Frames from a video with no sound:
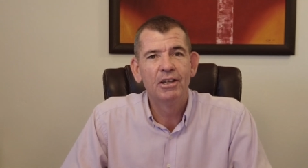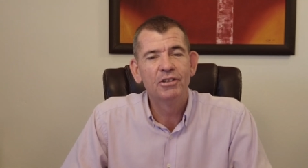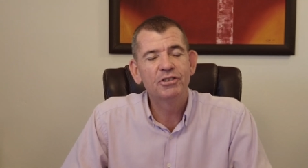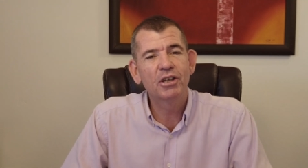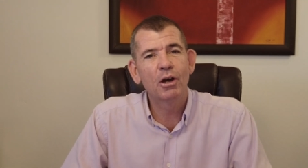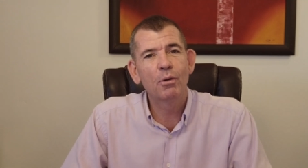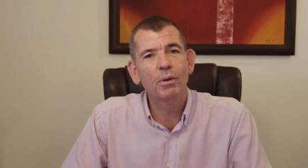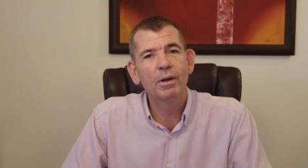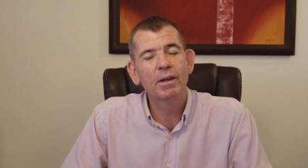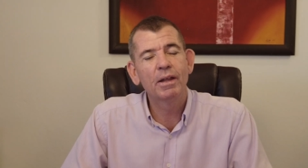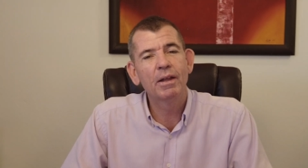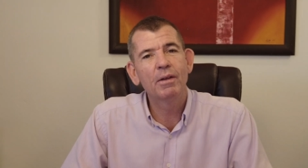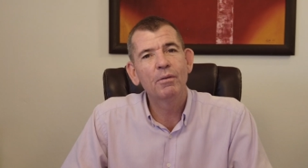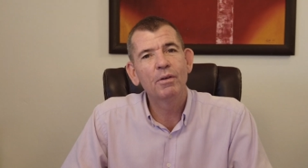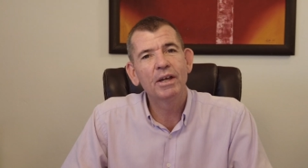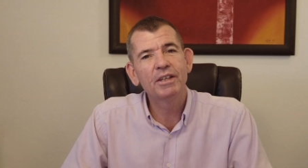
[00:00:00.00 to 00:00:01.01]
So
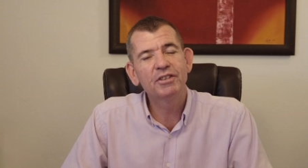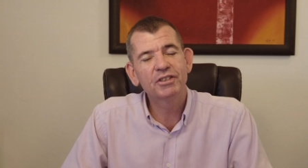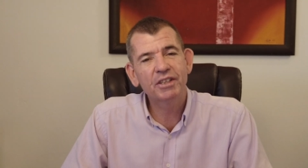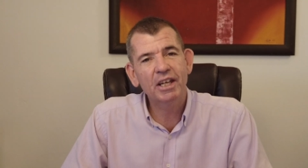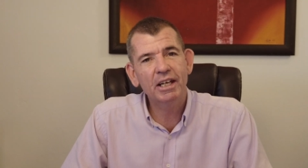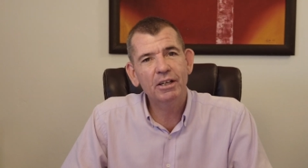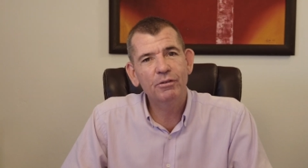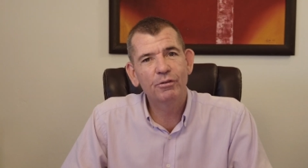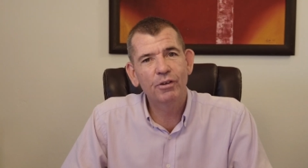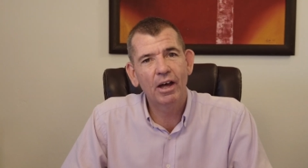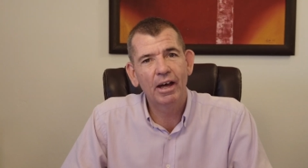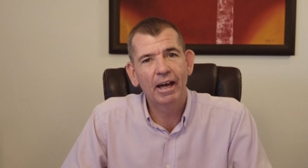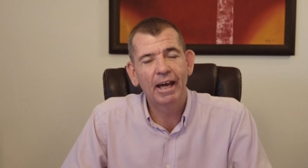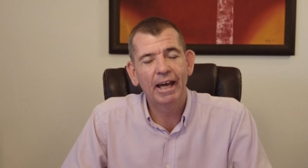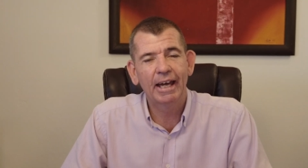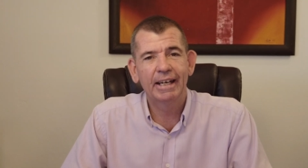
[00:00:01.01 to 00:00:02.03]
instead of
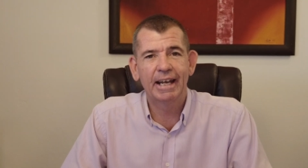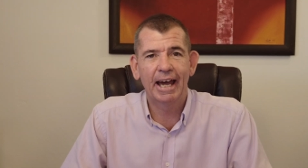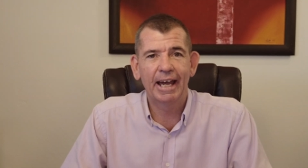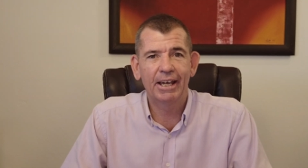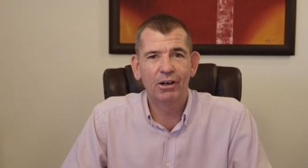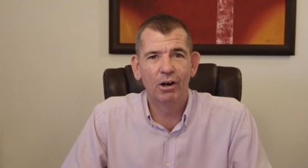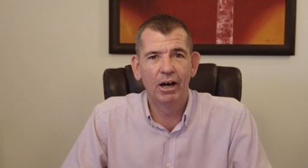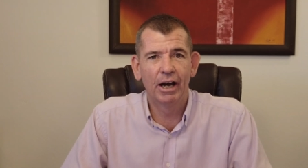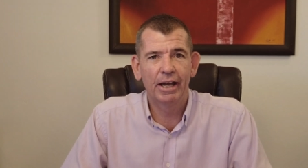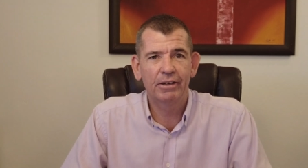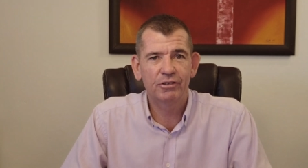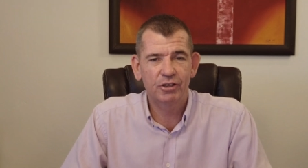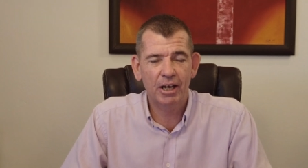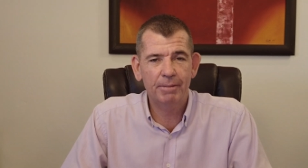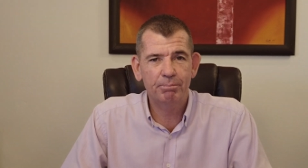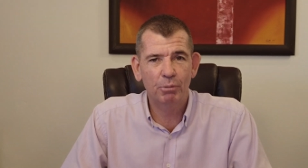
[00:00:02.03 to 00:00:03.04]
an AI
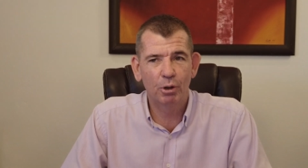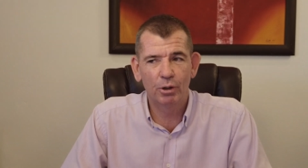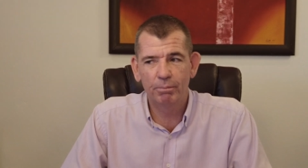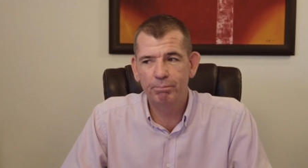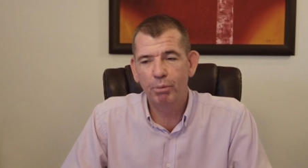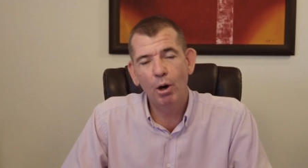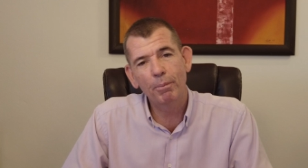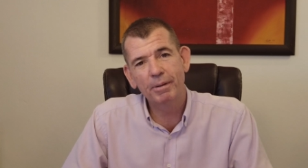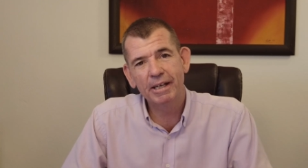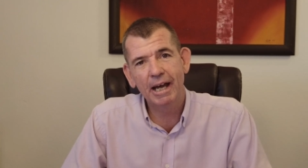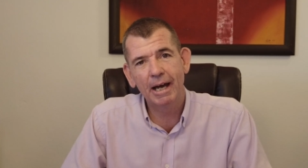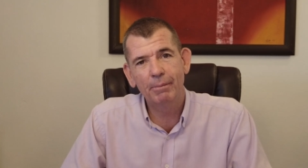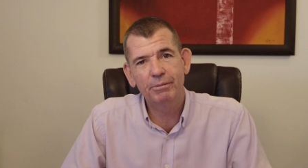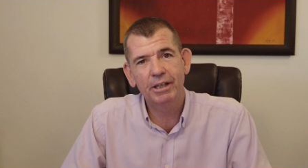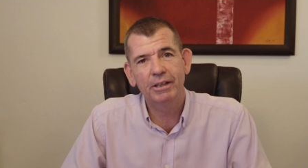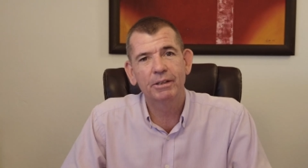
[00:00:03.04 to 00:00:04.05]
chatbot popping
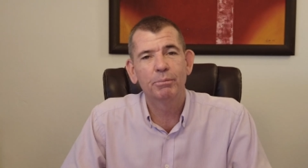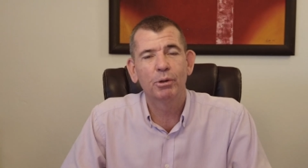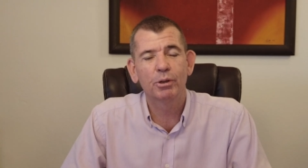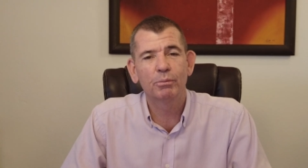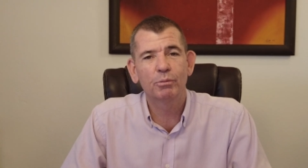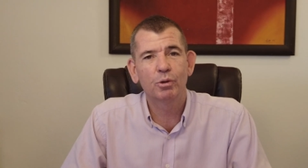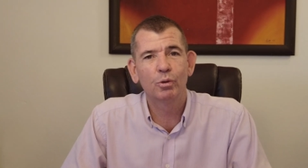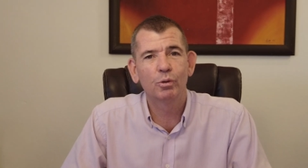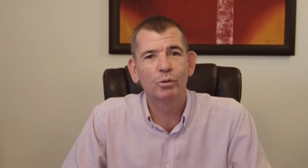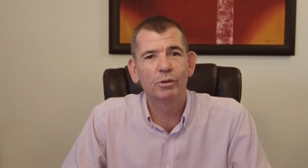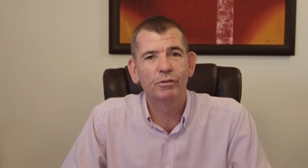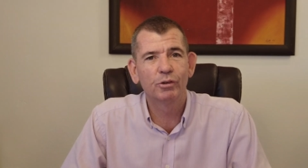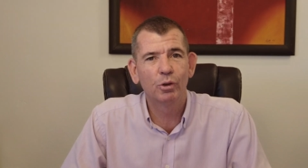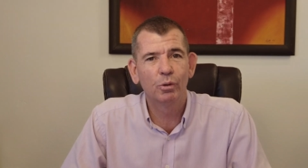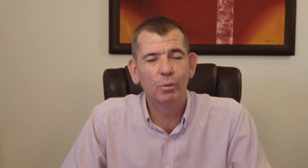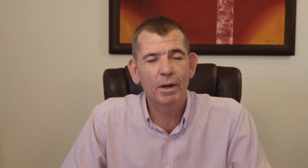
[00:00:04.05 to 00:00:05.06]
up down the bottom corner
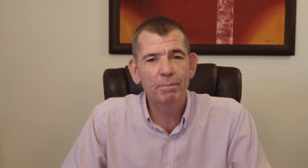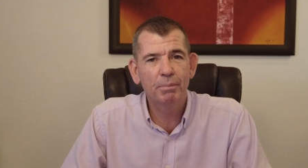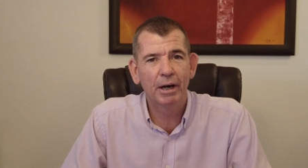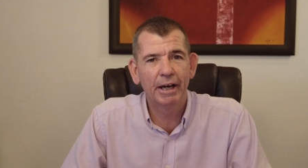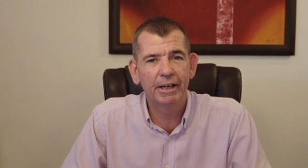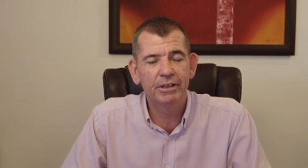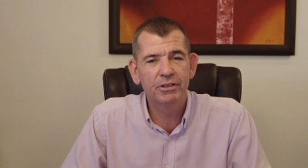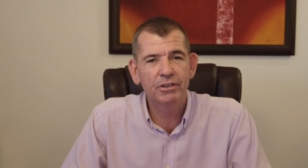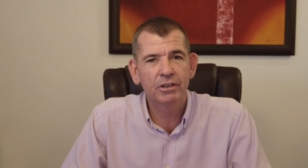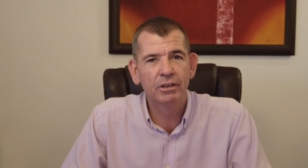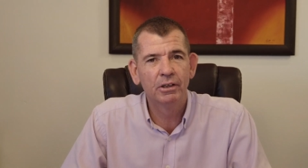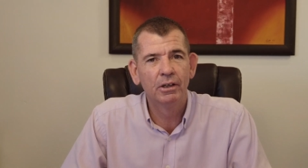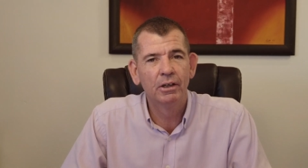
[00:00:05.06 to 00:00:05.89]
of your web page,